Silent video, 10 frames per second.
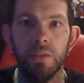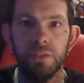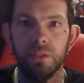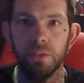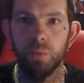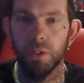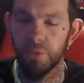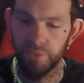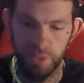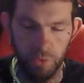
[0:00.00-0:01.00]
This is one
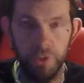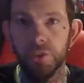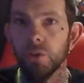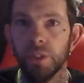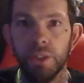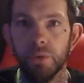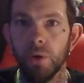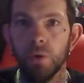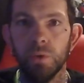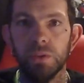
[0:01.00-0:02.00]
of the original
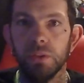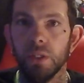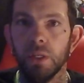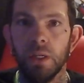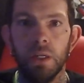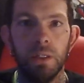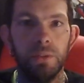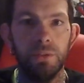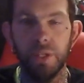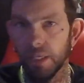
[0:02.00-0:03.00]
Heroes.
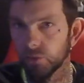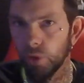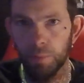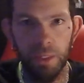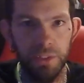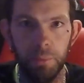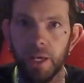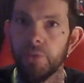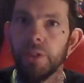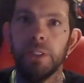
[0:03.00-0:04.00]
You can't swap out the
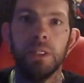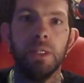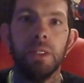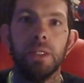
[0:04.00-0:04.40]
battery.